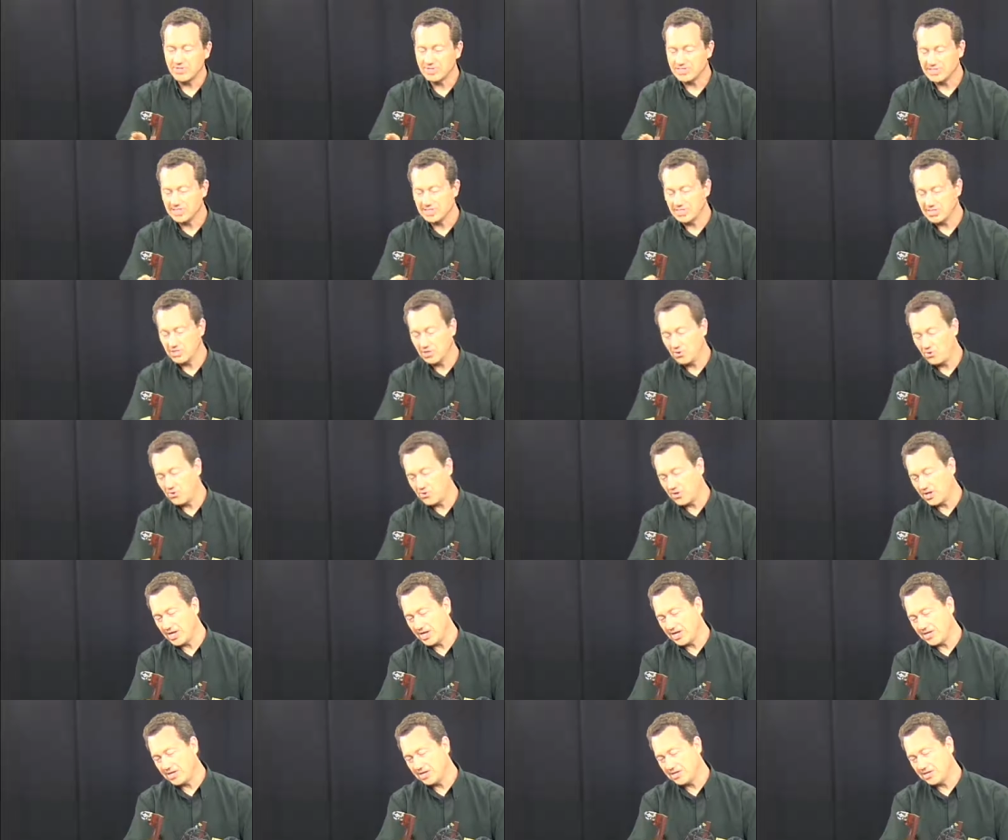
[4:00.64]
it's a
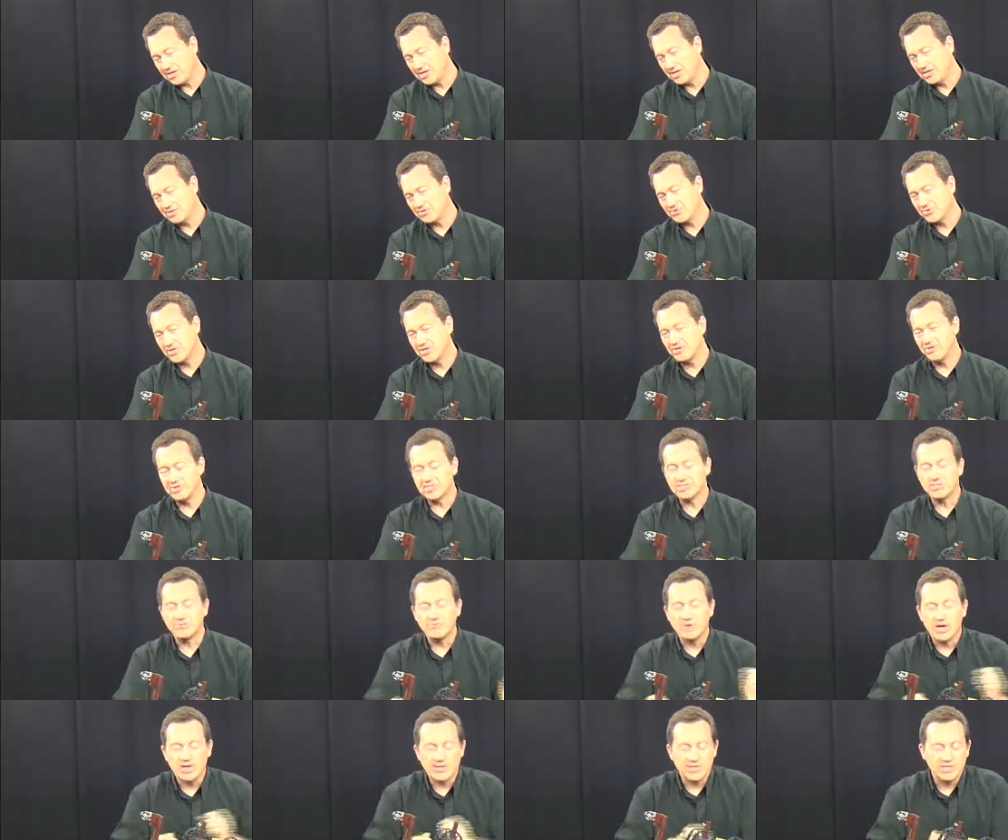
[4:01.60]
toy, and although
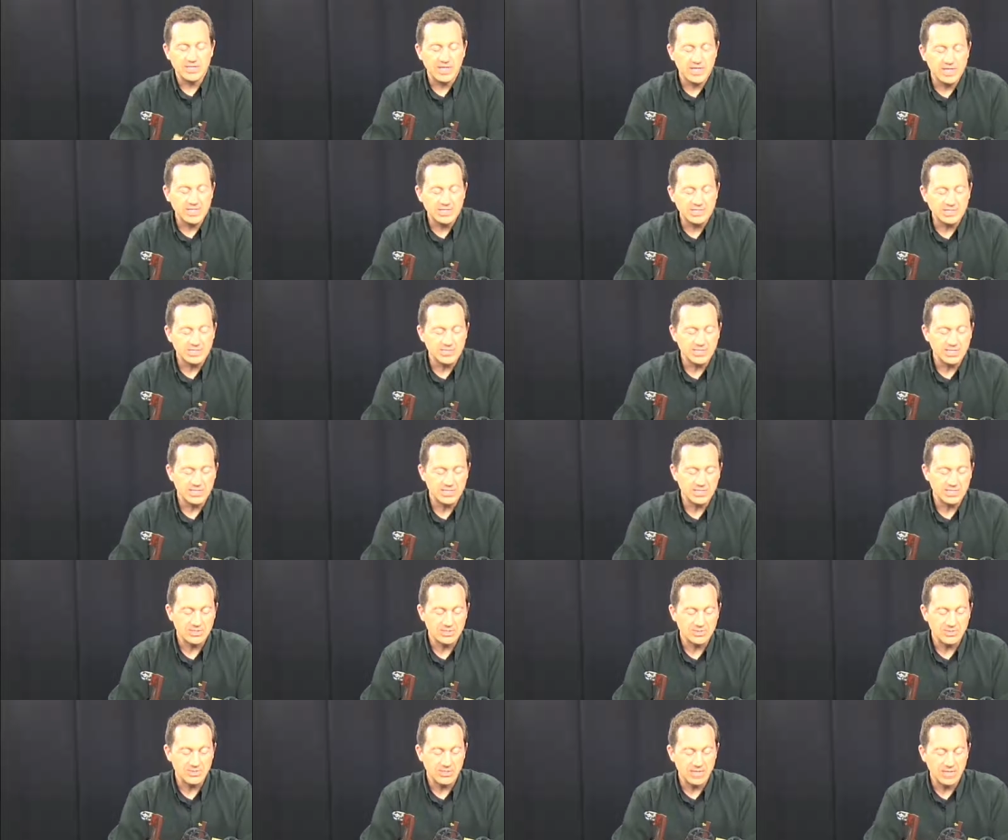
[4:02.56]
it's a rather nice looking
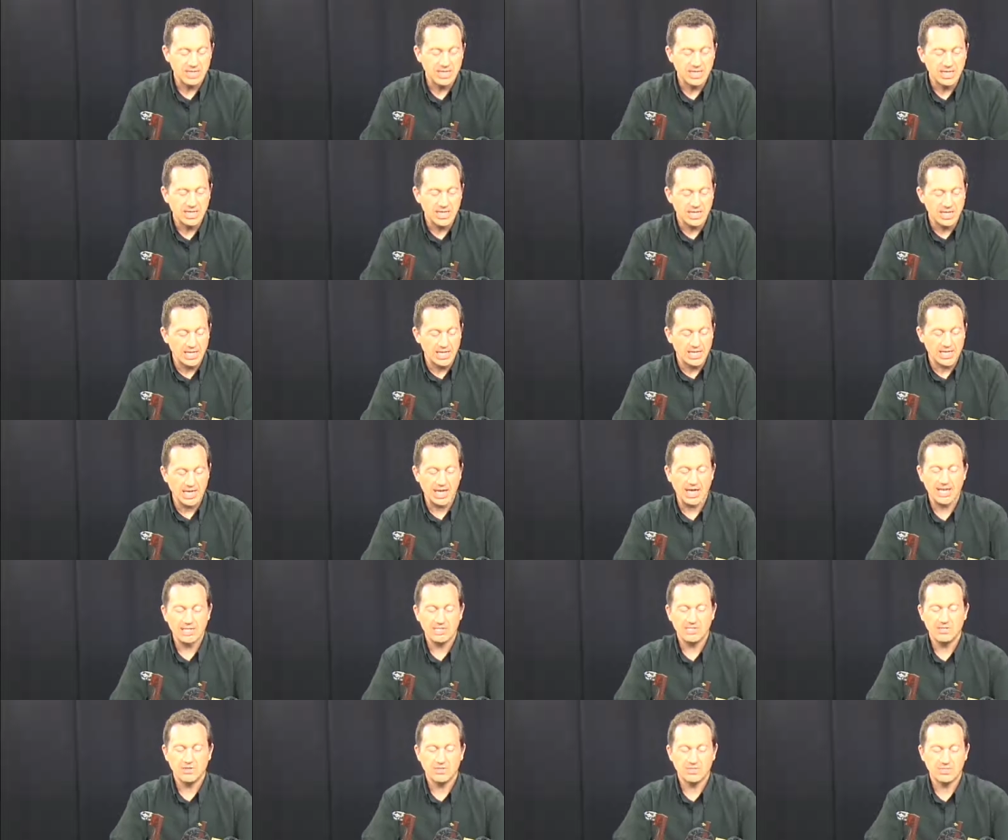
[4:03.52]
toy, it
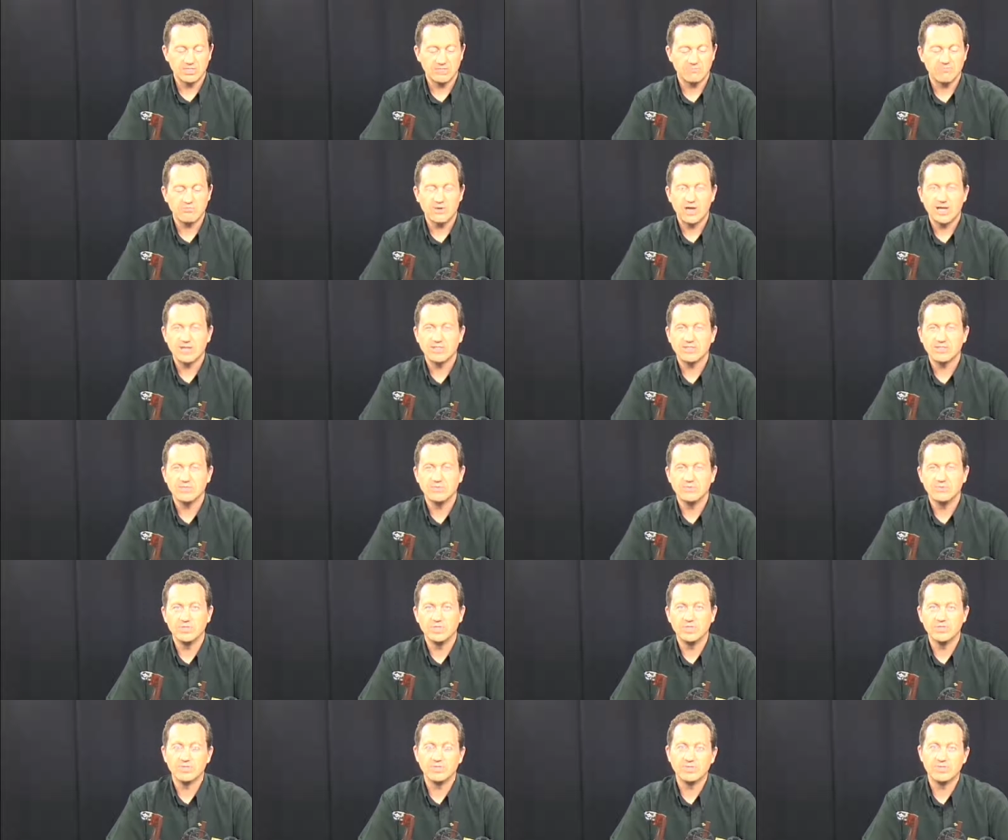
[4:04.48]
had lots of
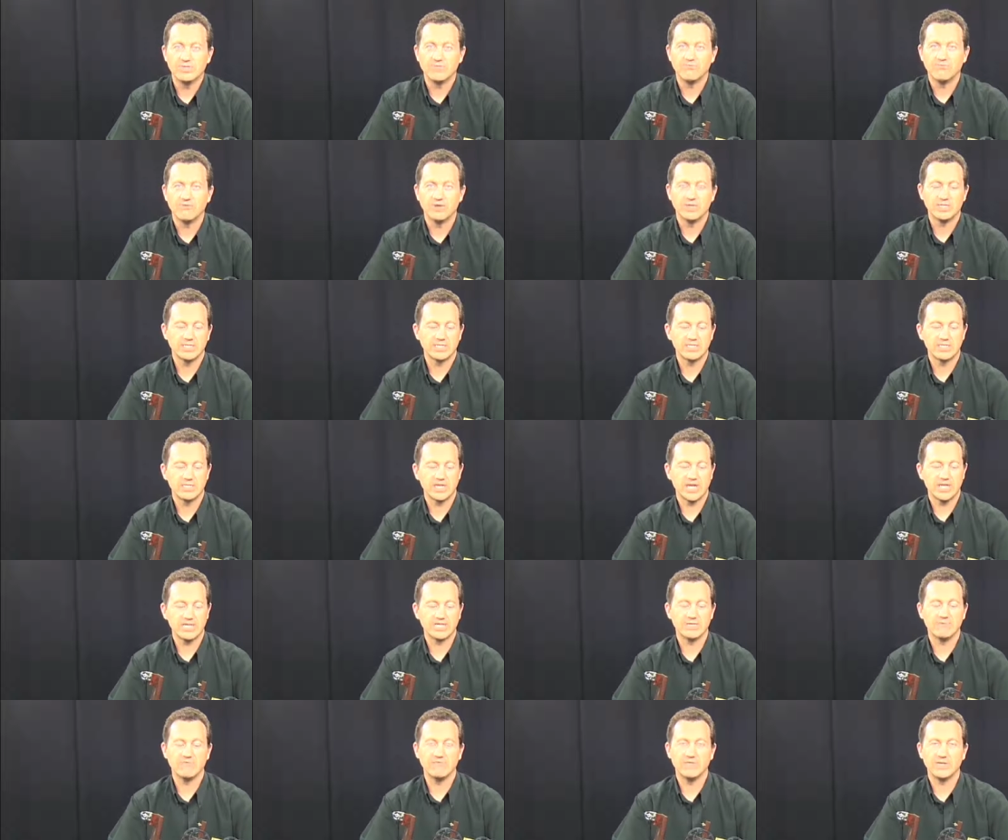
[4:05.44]
practical uses for
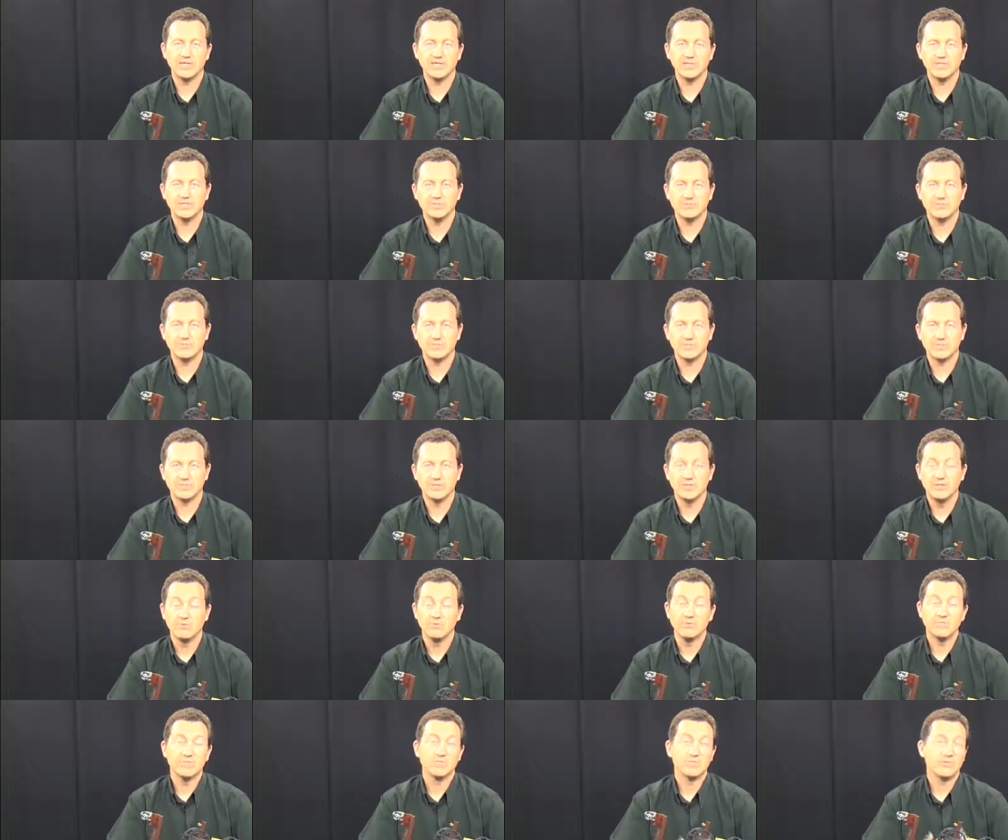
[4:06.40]
understanding vehicles,
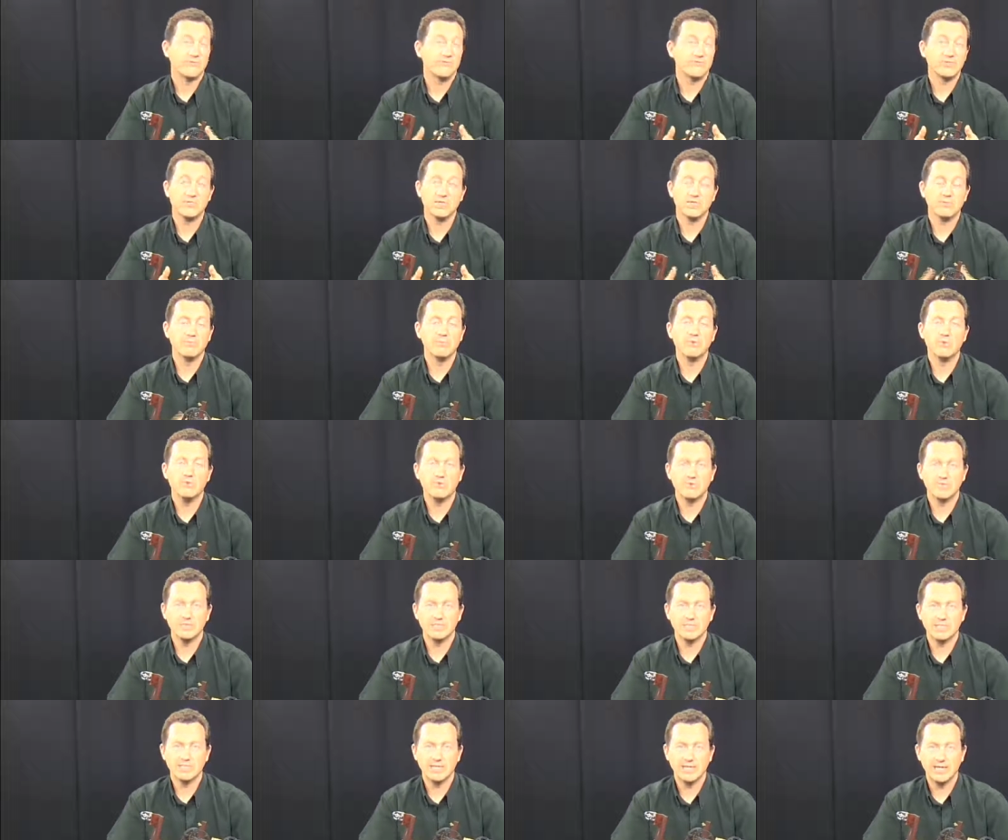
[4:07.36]
which is obviously
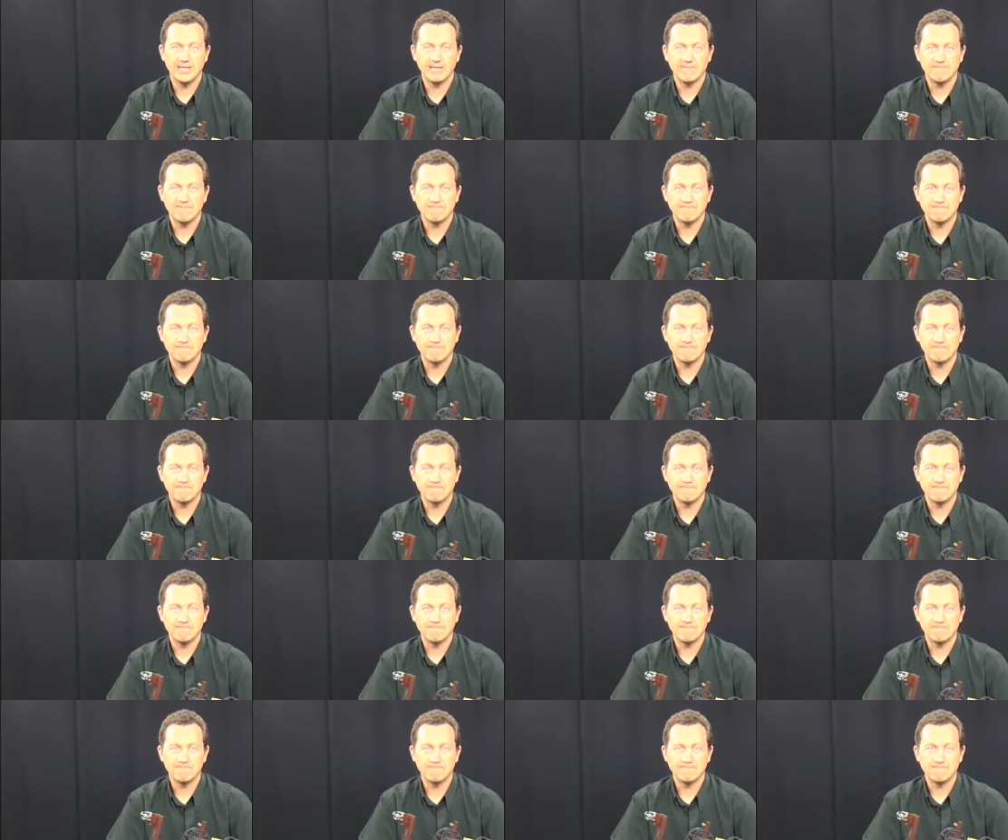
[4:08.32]
important today.